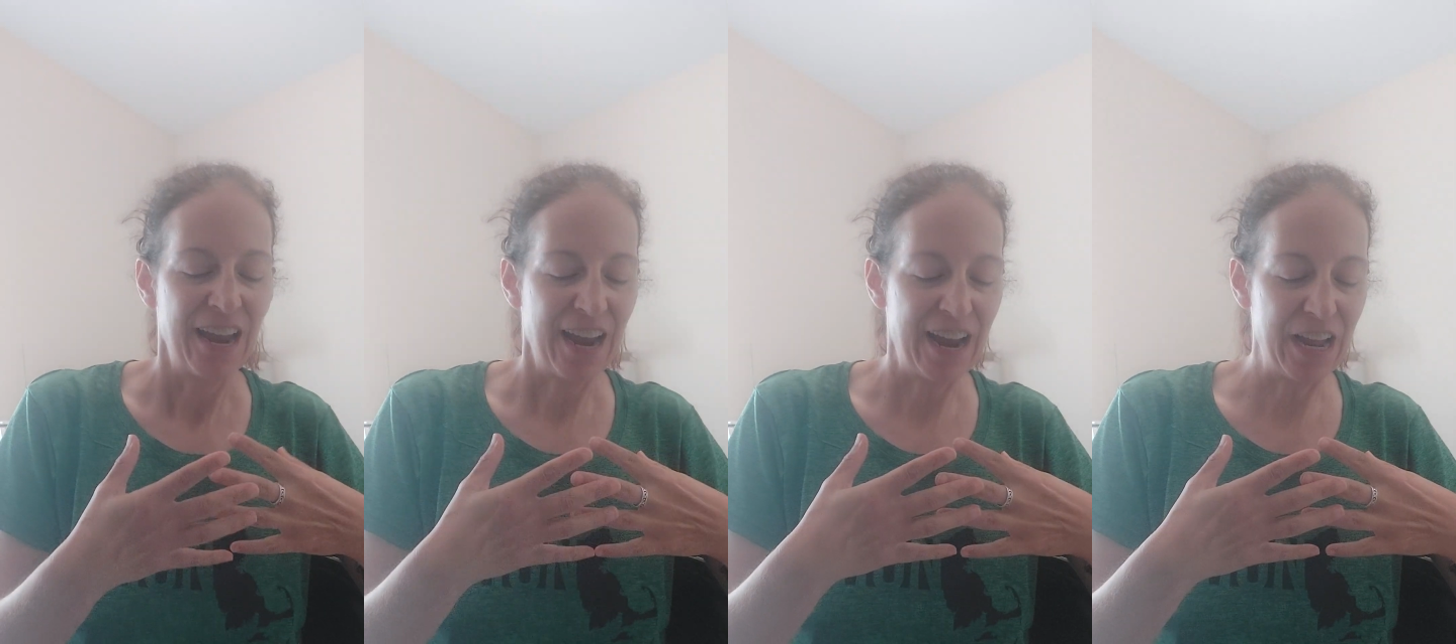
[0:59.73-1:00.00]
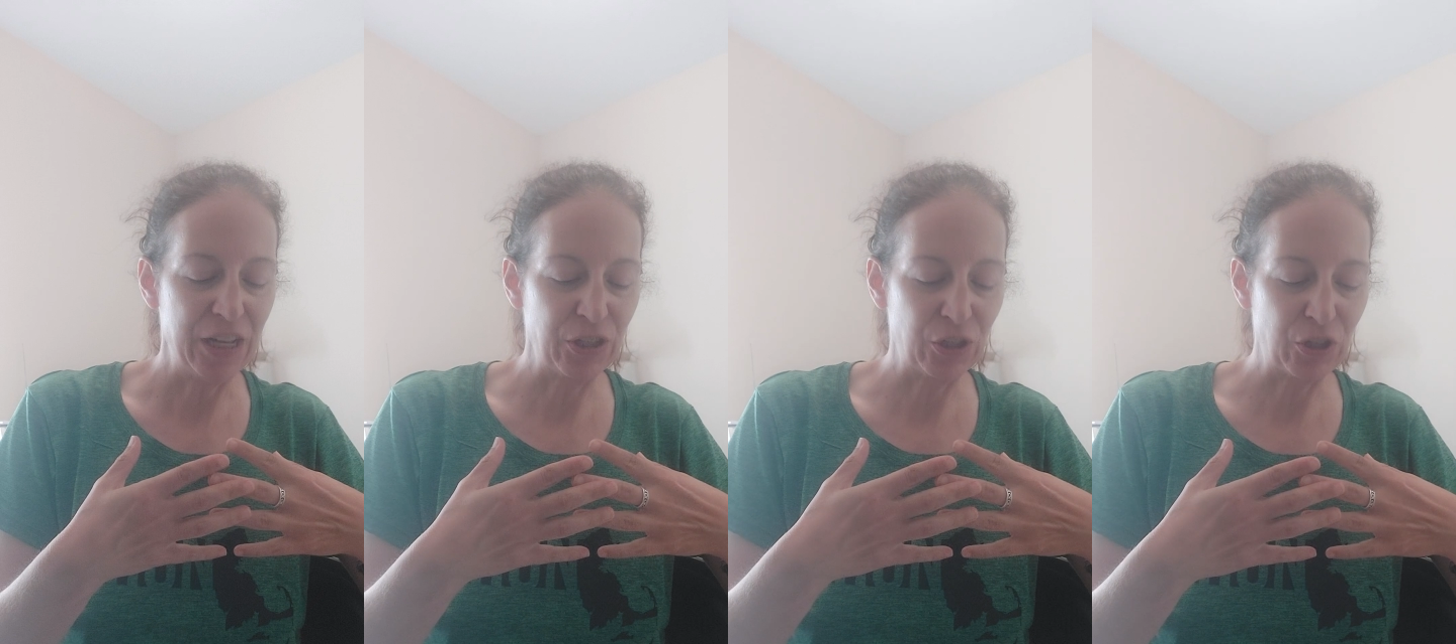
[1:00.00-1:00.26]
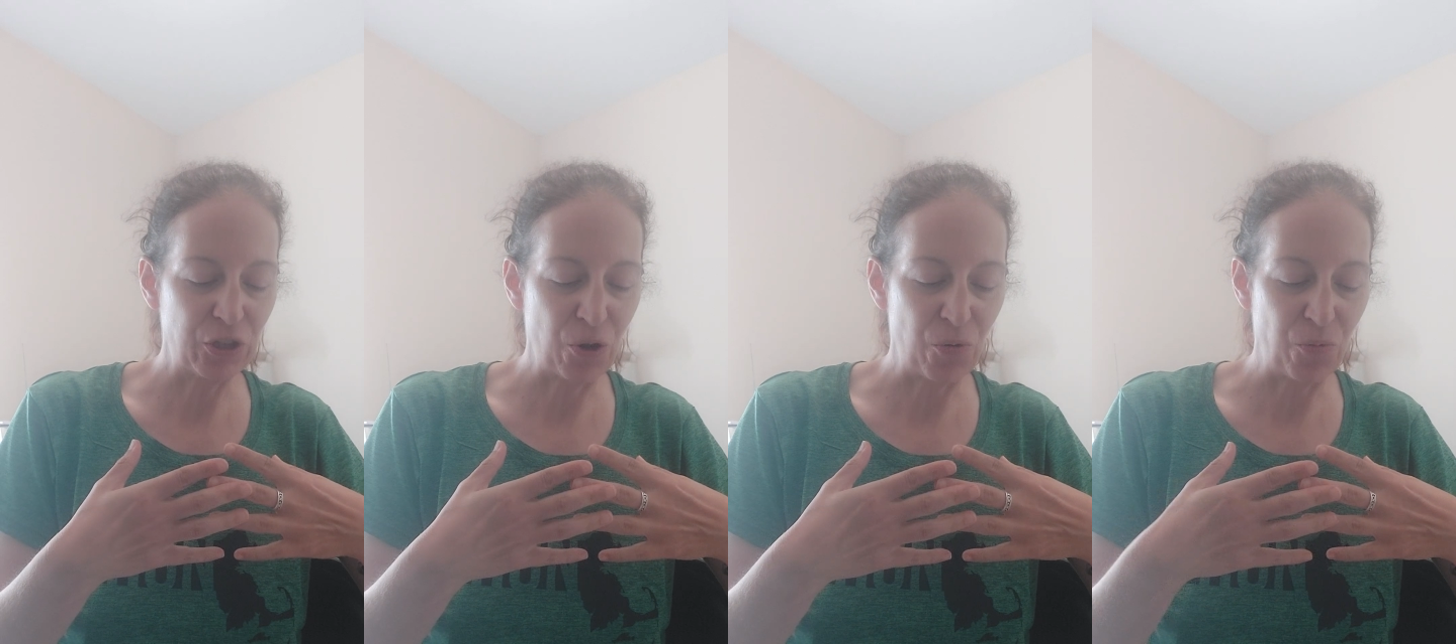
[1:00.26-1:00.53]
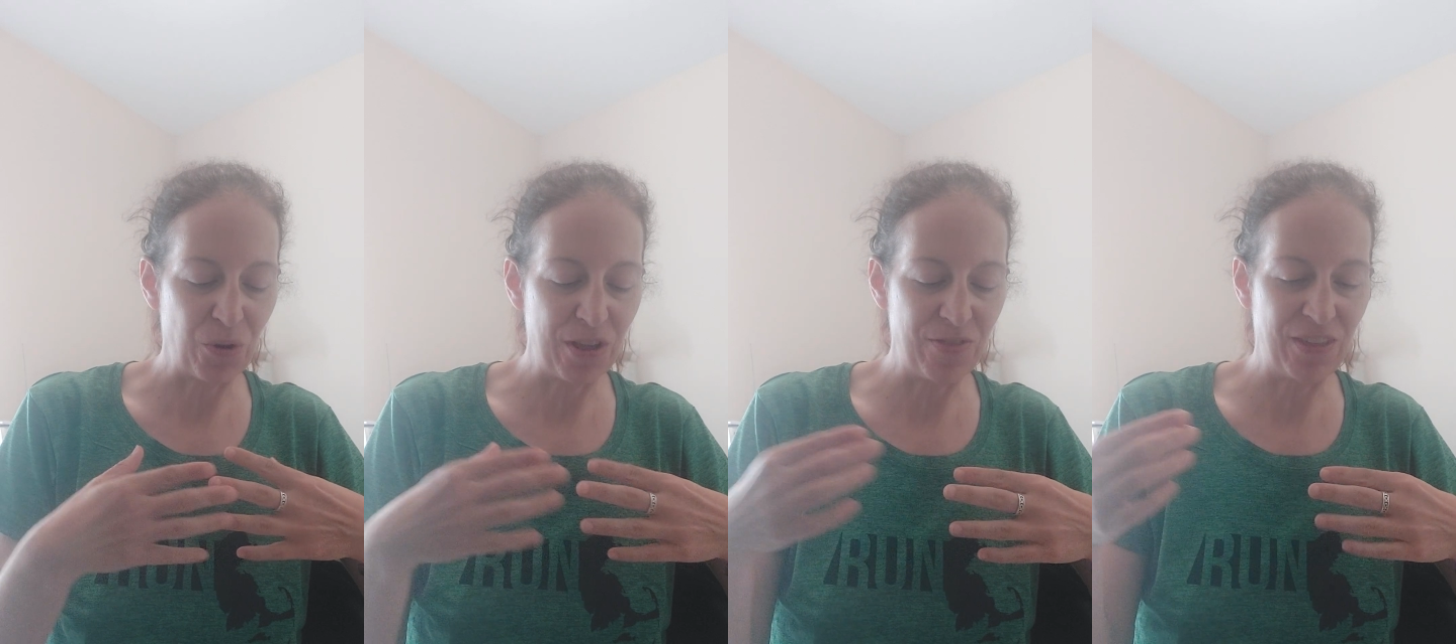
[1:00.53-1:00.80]
And so
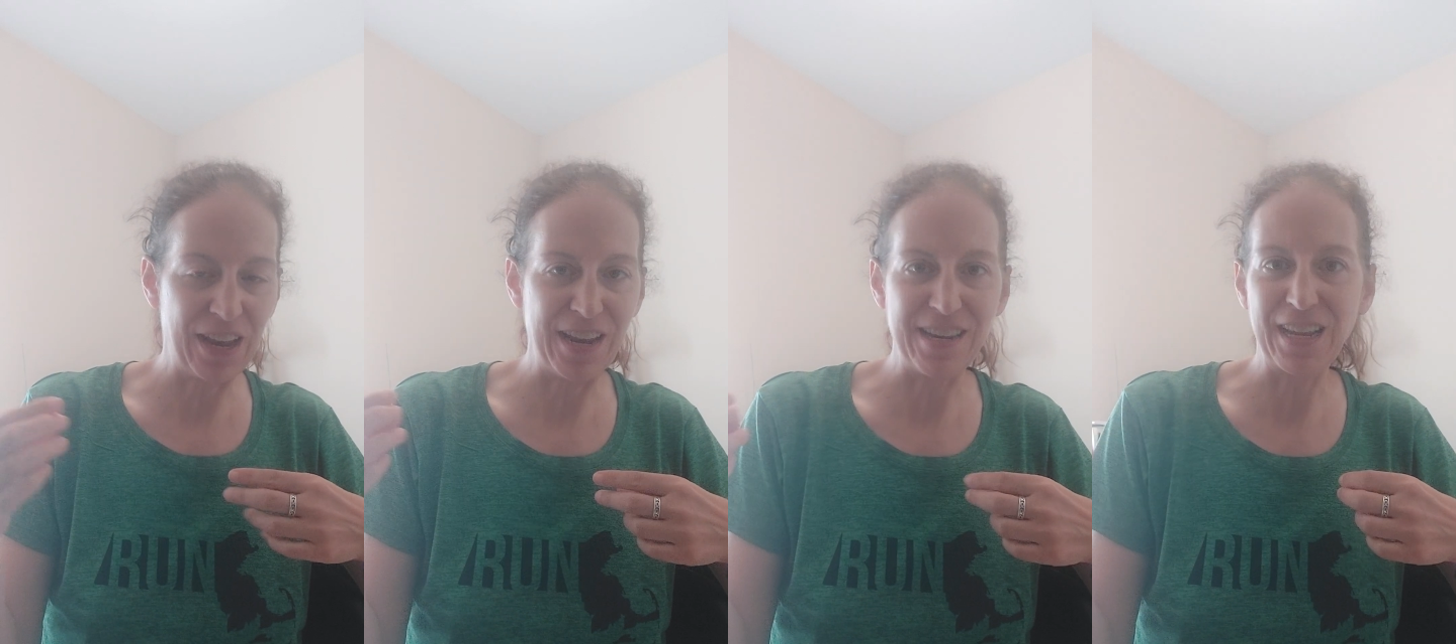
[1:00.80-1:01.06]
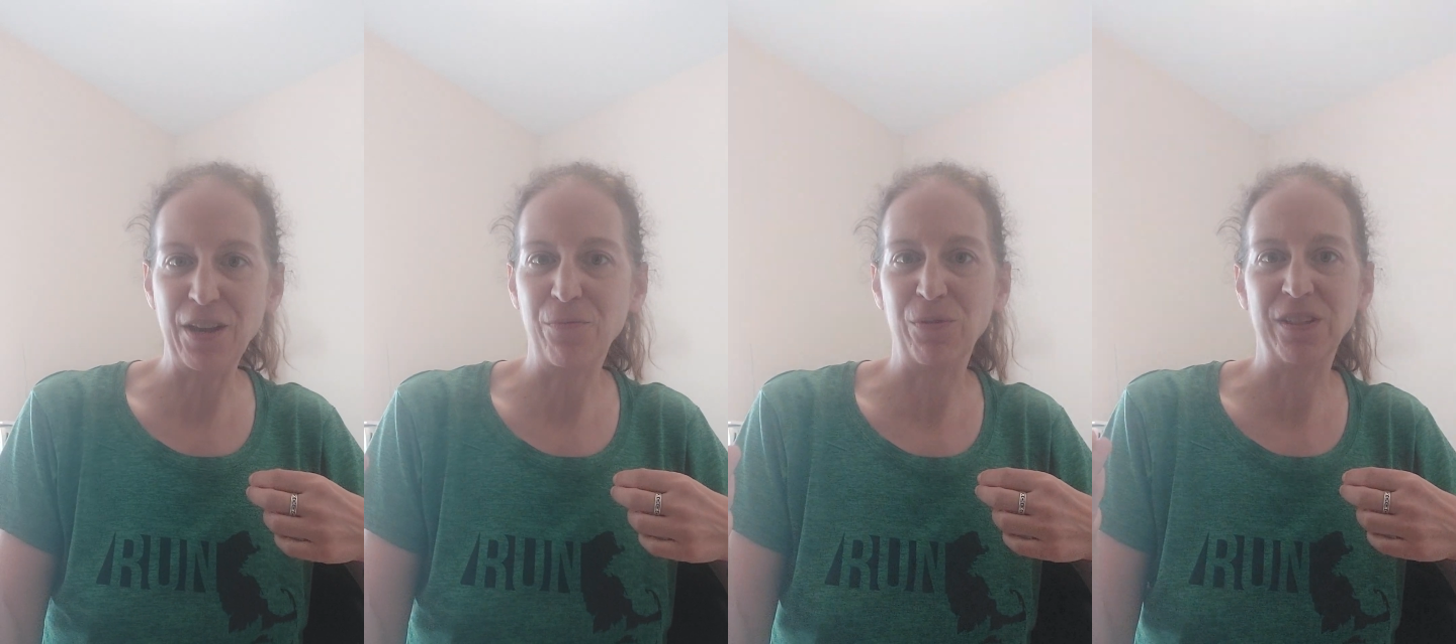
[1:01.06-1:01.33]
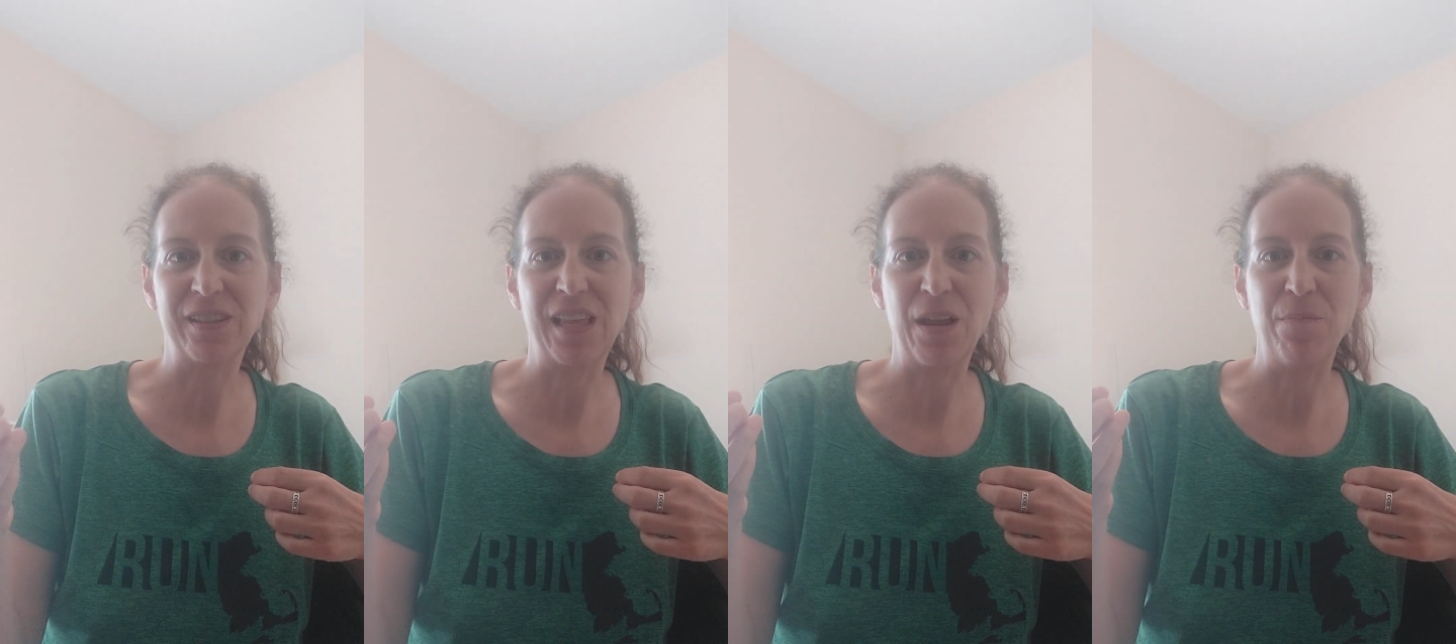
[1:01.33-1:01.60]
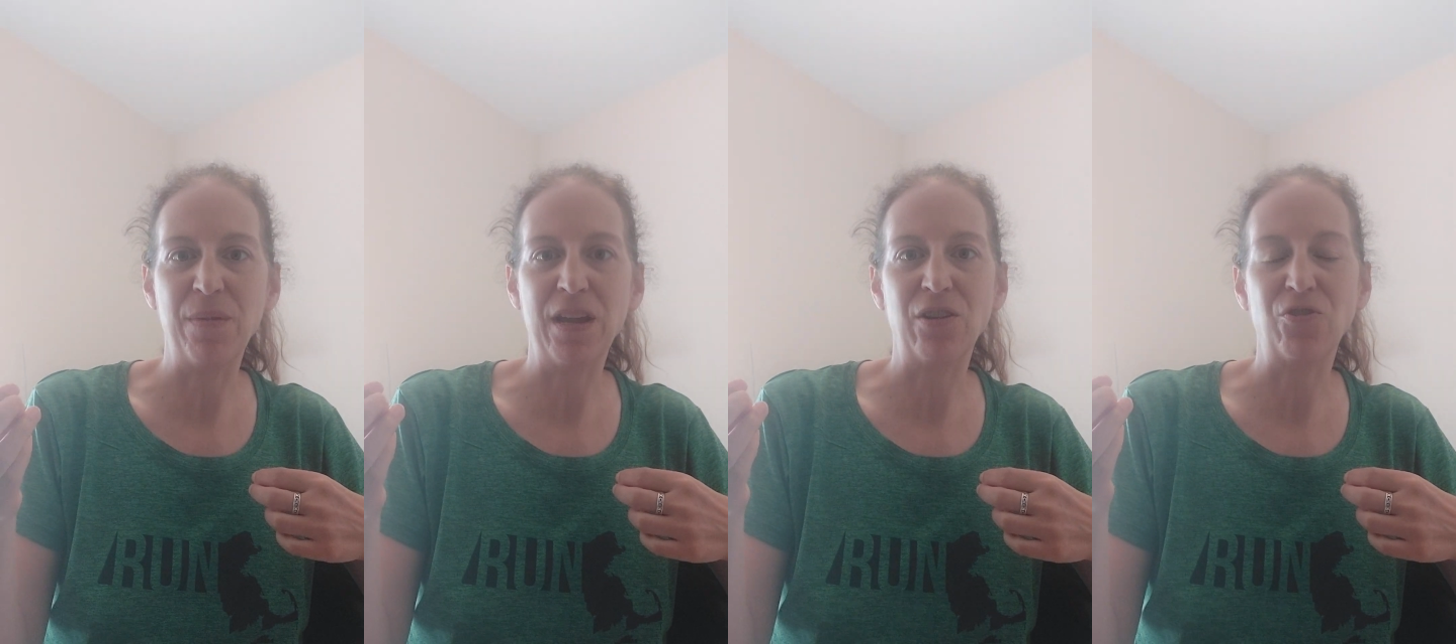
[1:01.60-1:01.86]
what they did was they
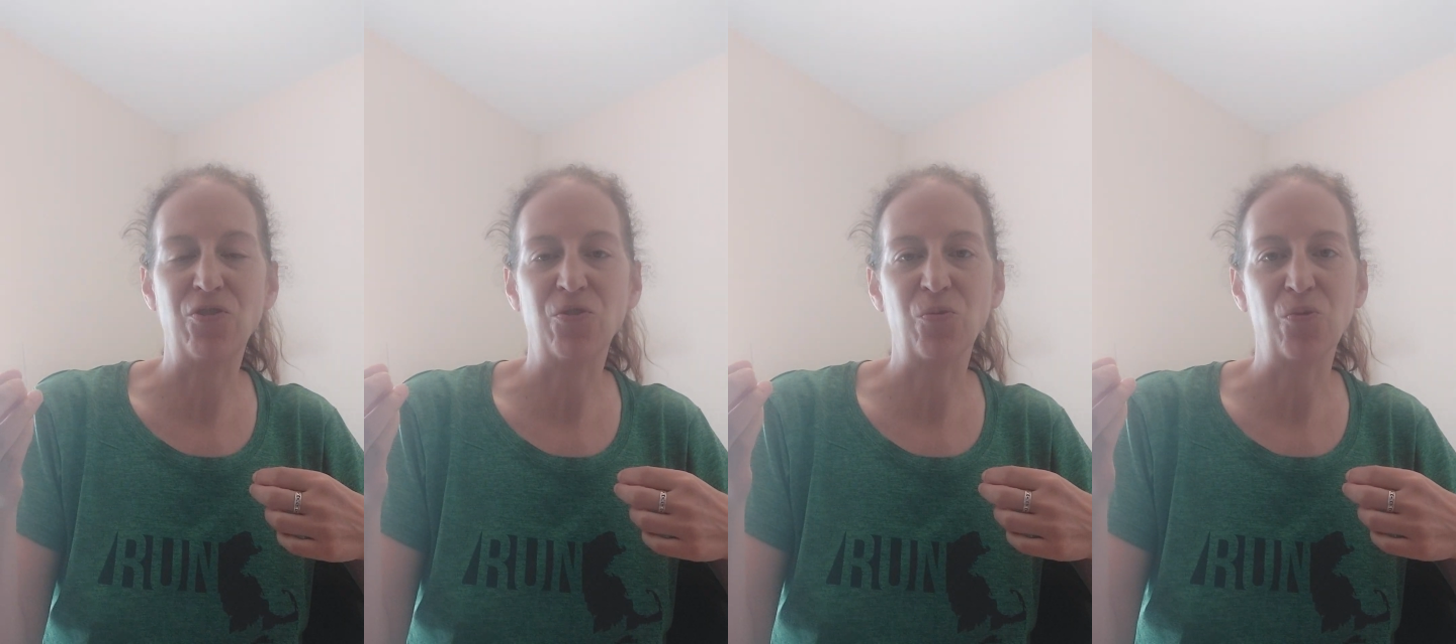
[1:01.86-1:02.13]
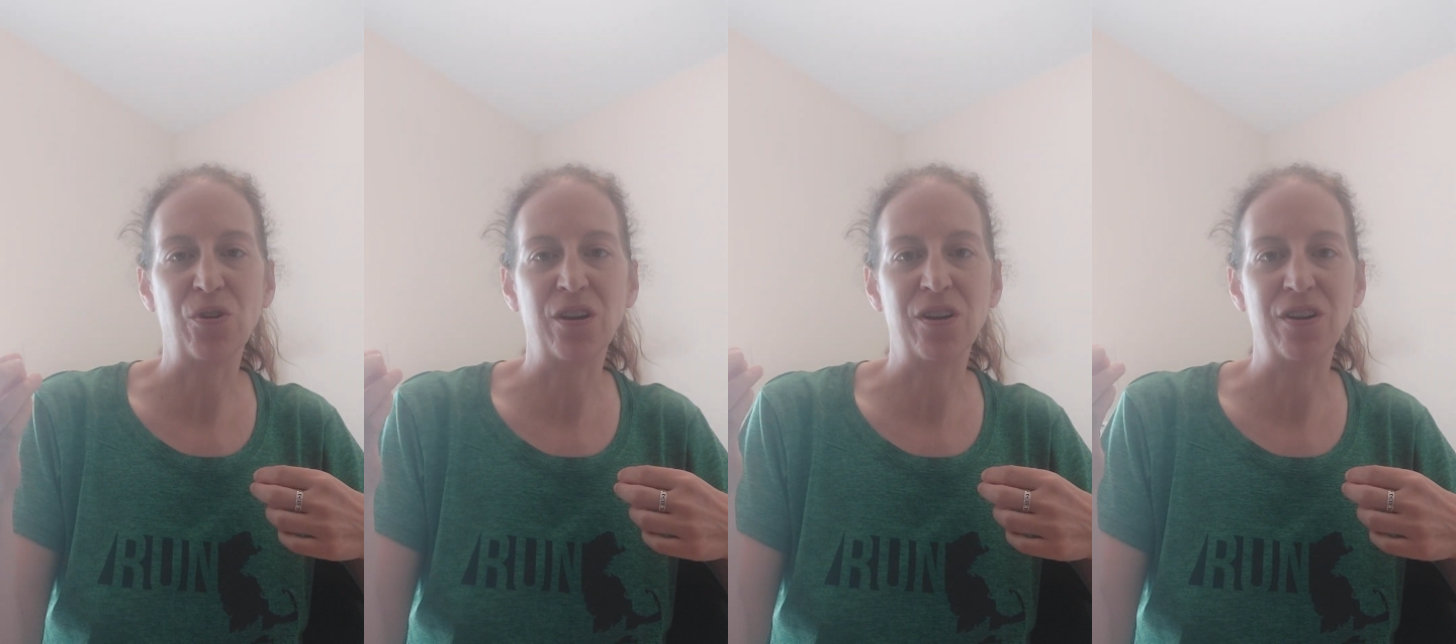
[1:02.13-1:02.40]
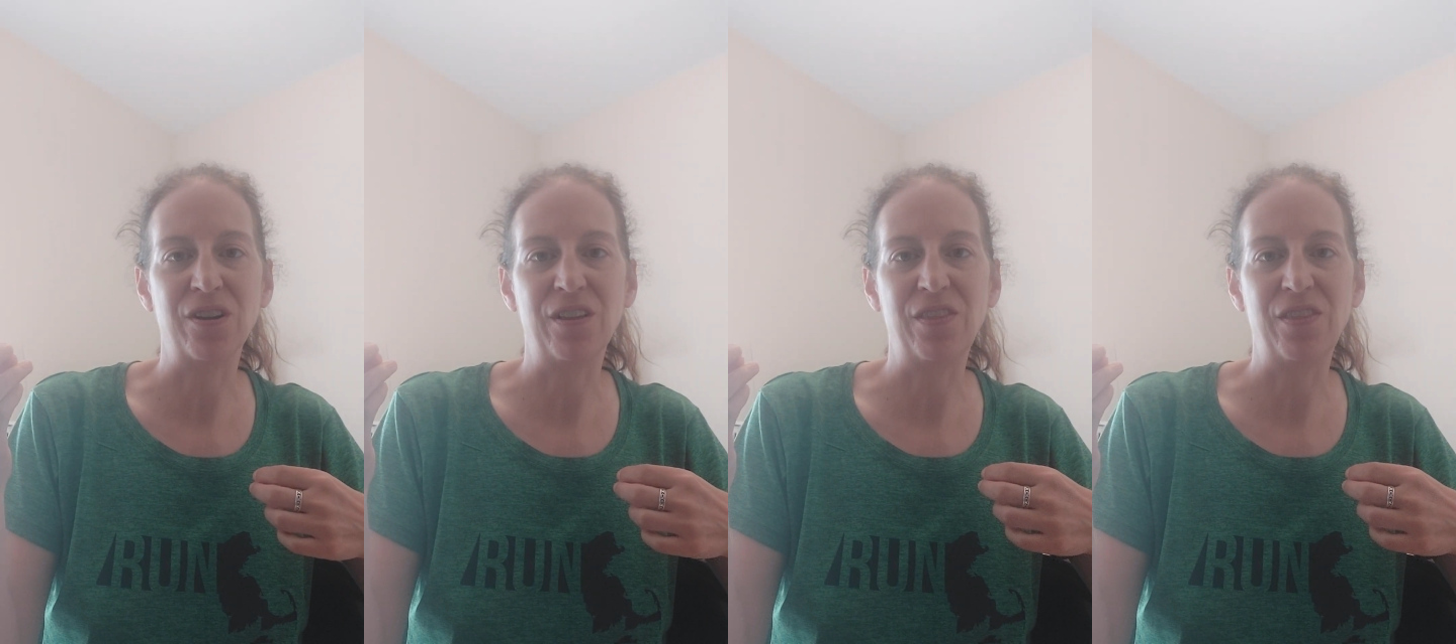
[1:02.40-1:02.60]
made sure